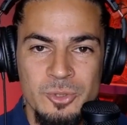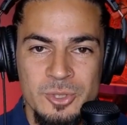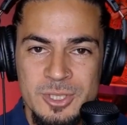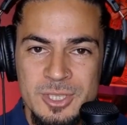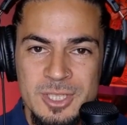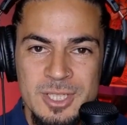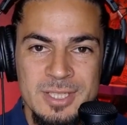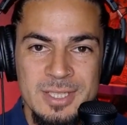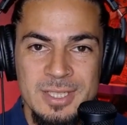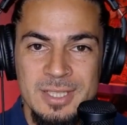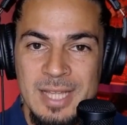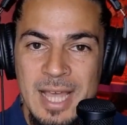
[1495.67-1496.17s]
It's
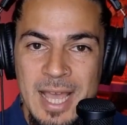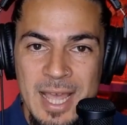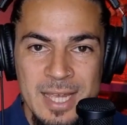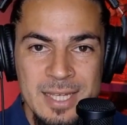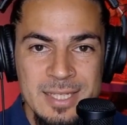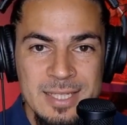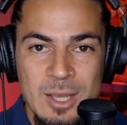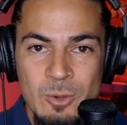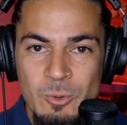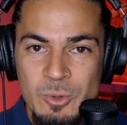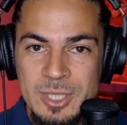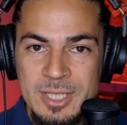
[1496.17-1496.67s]
just
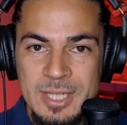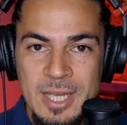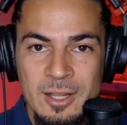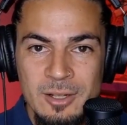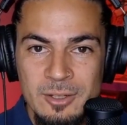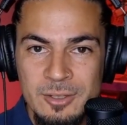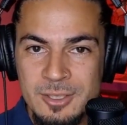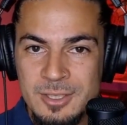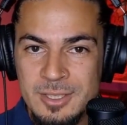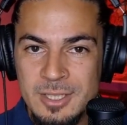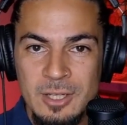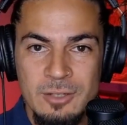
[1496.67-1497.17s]
lies that we
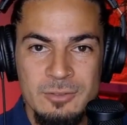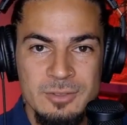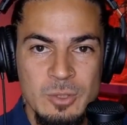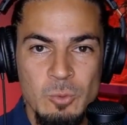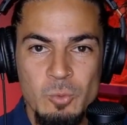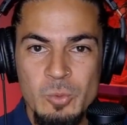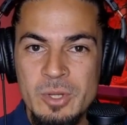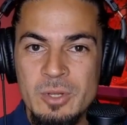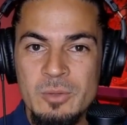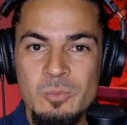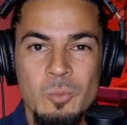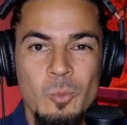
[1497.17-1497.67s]
tell ourselves, that
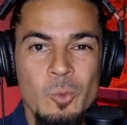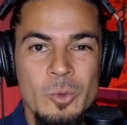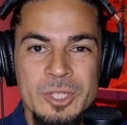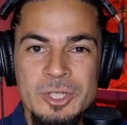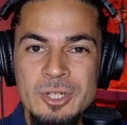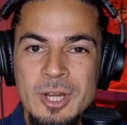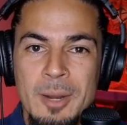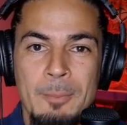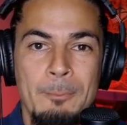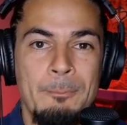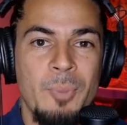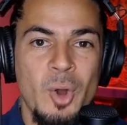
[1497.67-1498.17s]
we
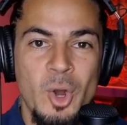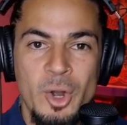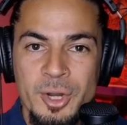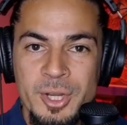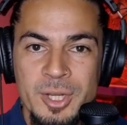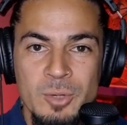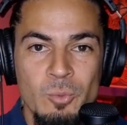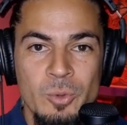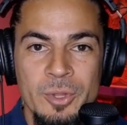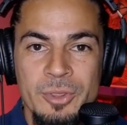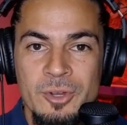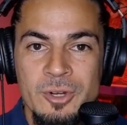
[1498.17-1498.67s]
try to
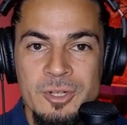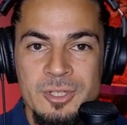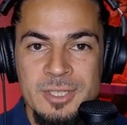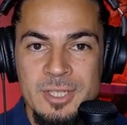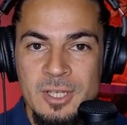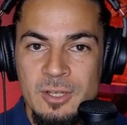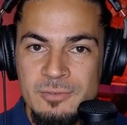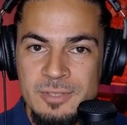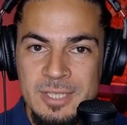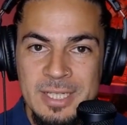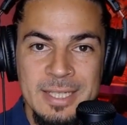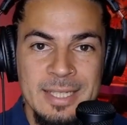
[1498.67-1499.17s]
bargain with
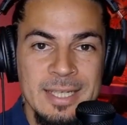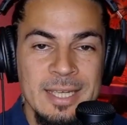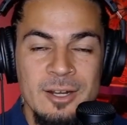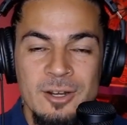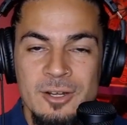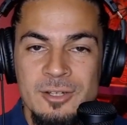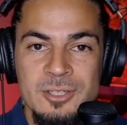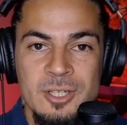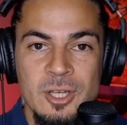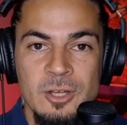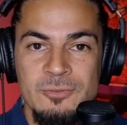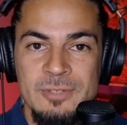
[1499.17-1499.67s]
ourselves to get
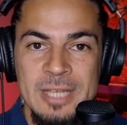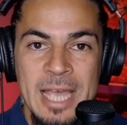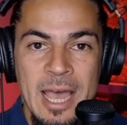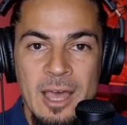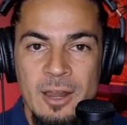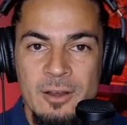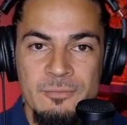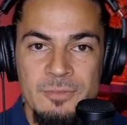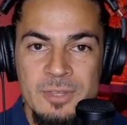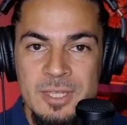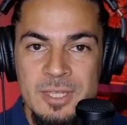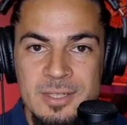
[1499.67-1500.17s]
ourselves
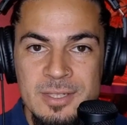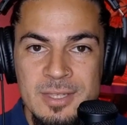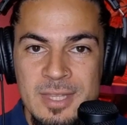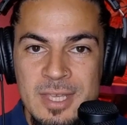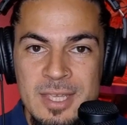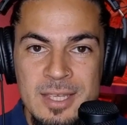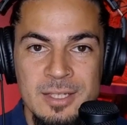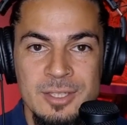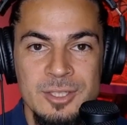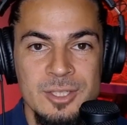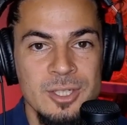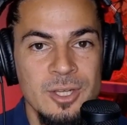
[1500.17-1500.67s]
out of
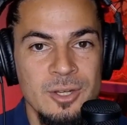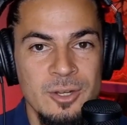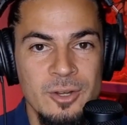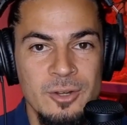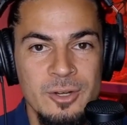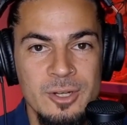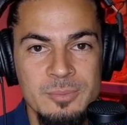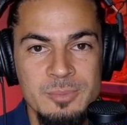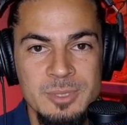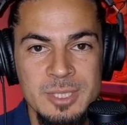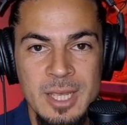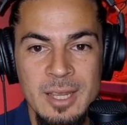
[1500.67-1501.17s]
things. You know
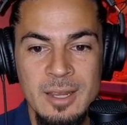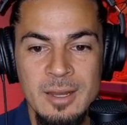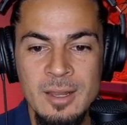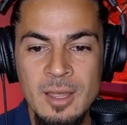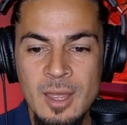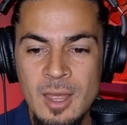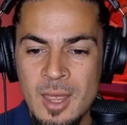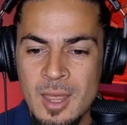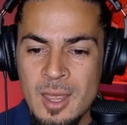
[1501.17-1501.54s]
what I'm saying?